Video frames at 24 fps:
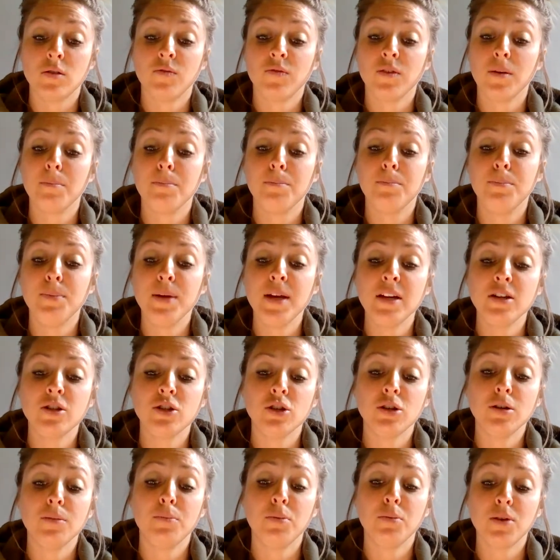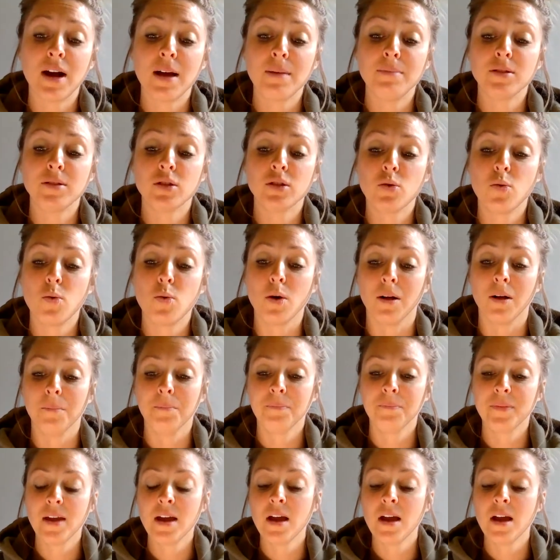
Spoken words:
from Beecher Prep School.